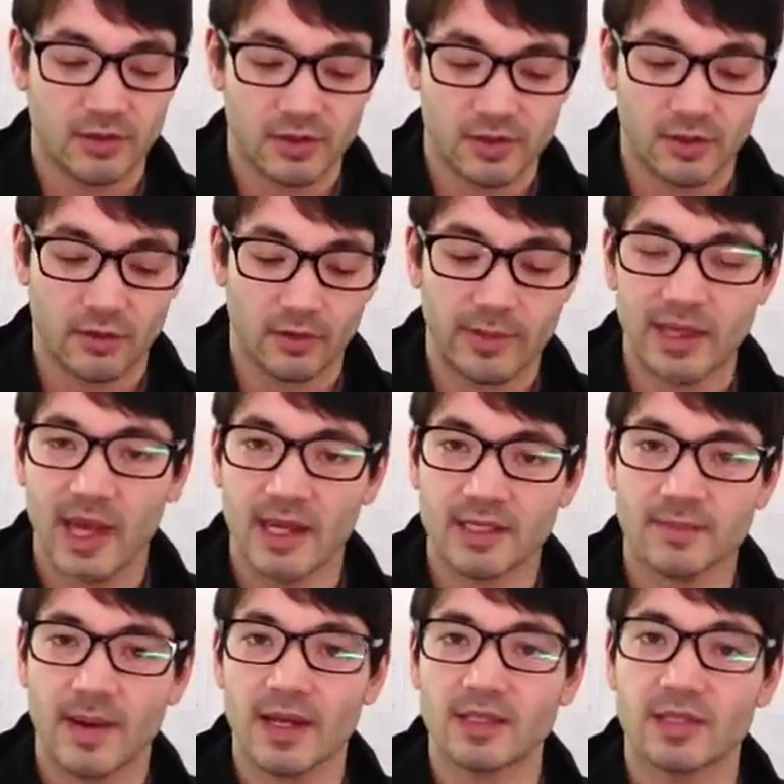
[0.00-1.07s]
So there'll be
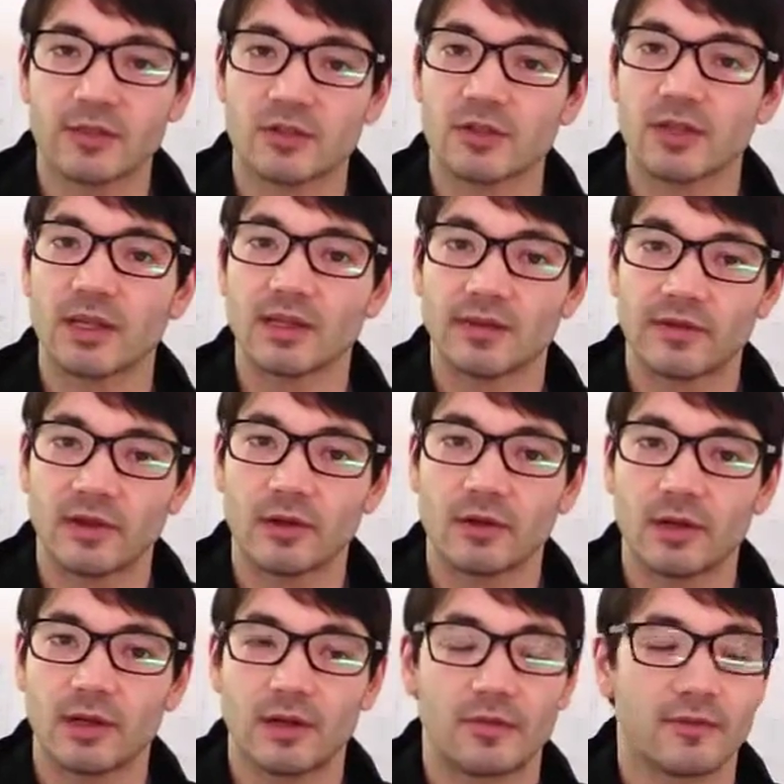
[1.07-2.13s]
expat teachers that live in
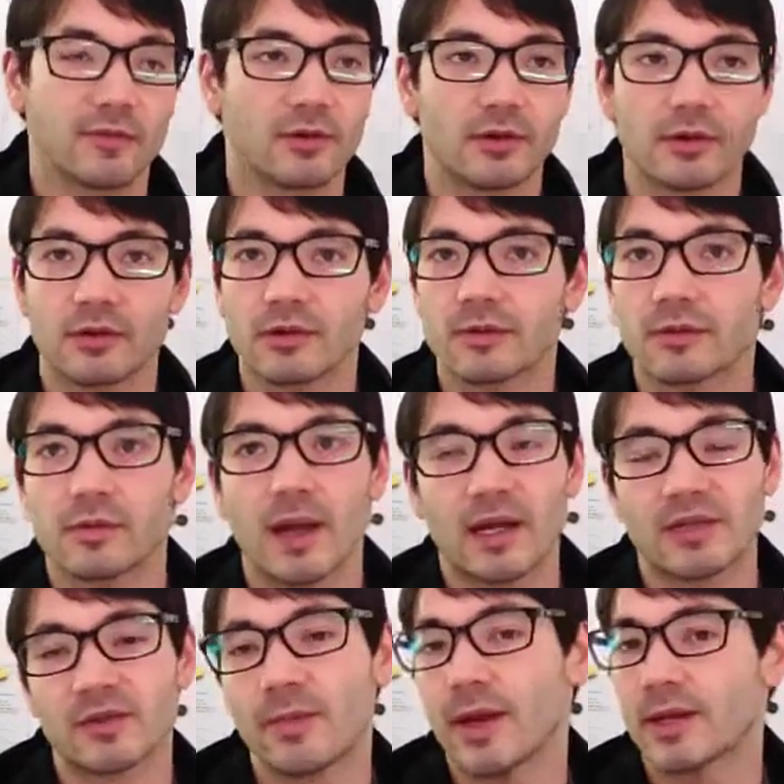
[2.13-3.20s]
Korea for
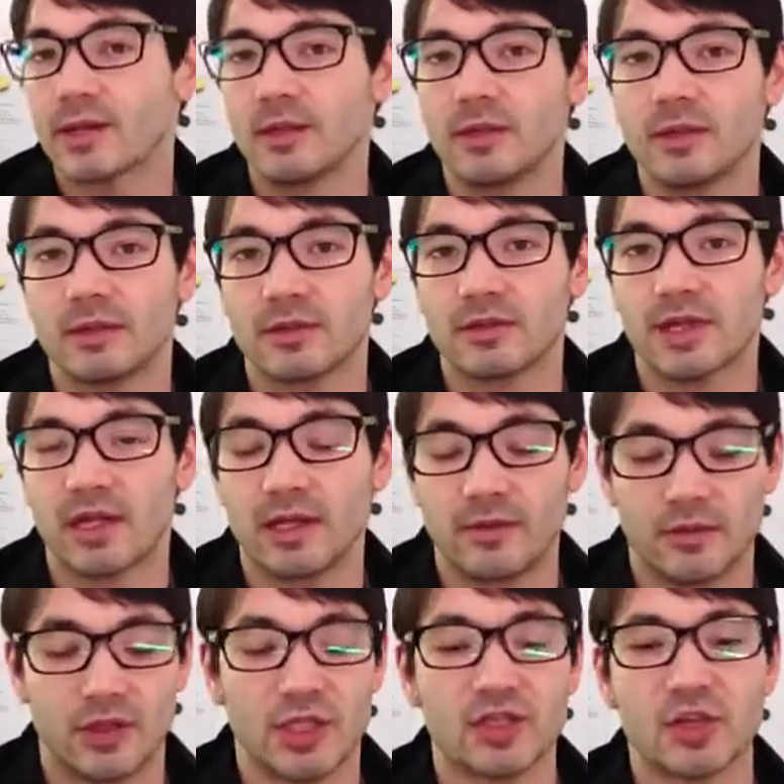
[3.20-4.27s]
X amount of years that
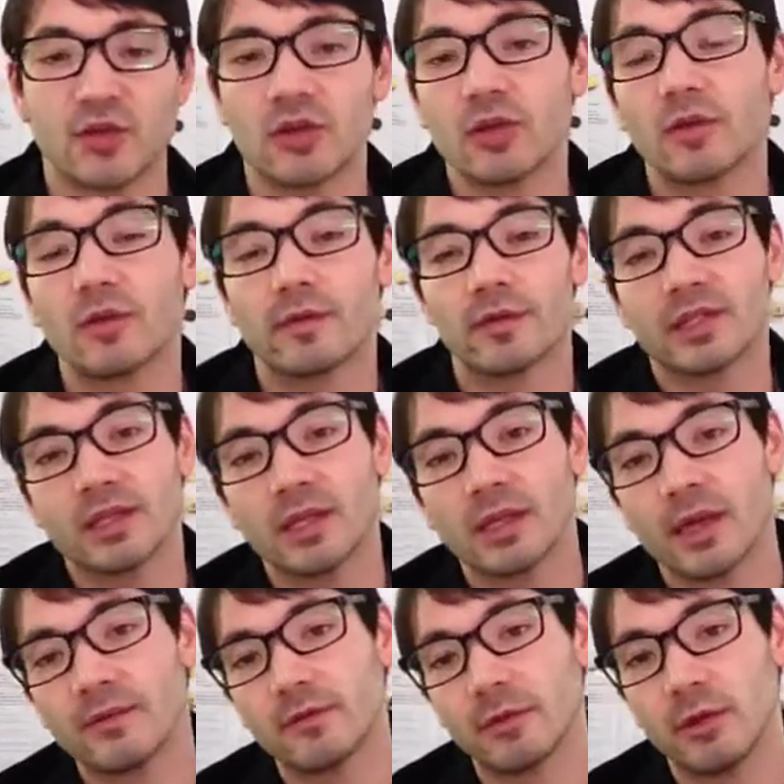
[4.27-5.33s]
either teach at the university
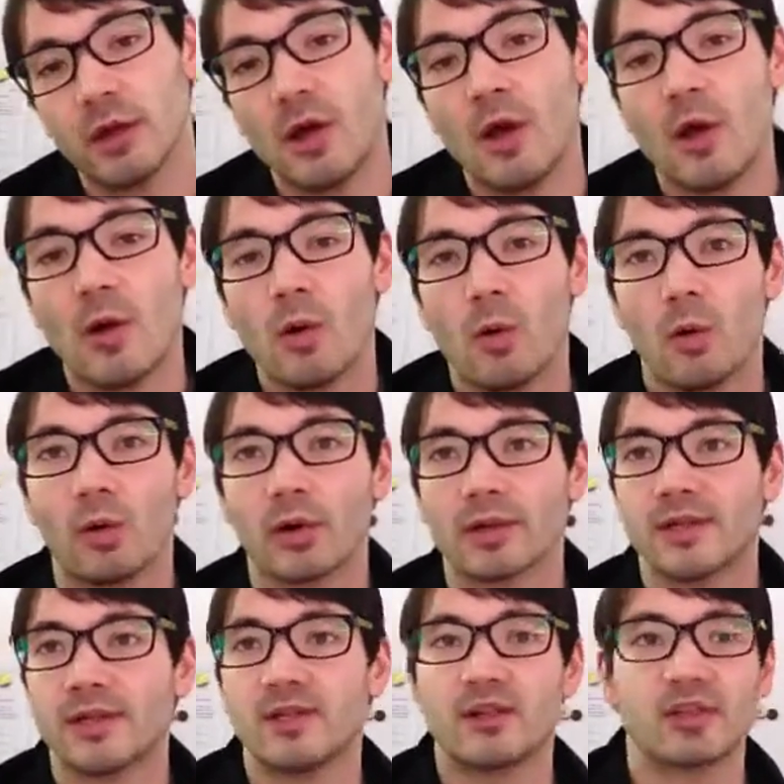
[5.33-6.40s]
level or
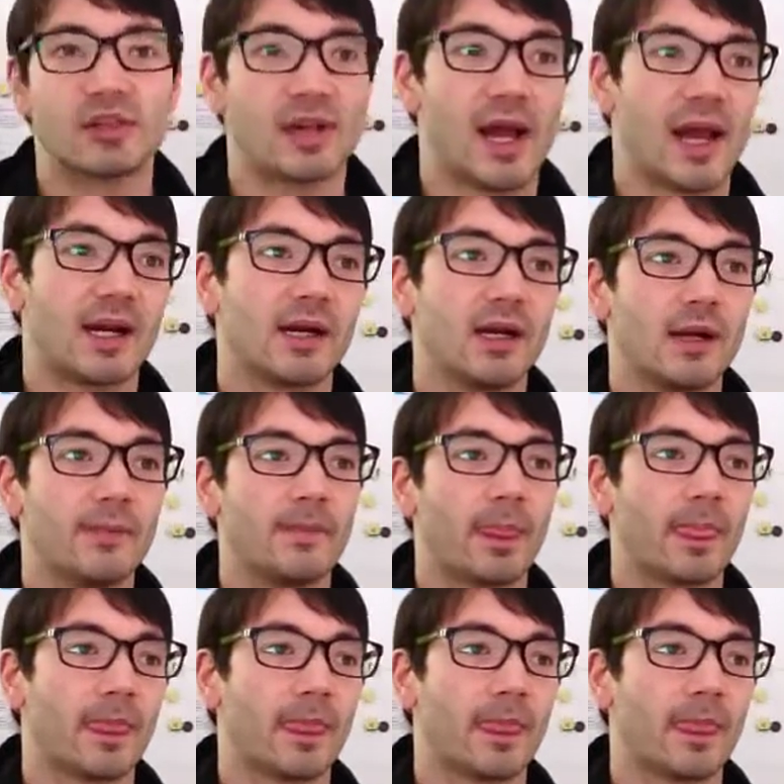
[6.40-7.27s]
teach at a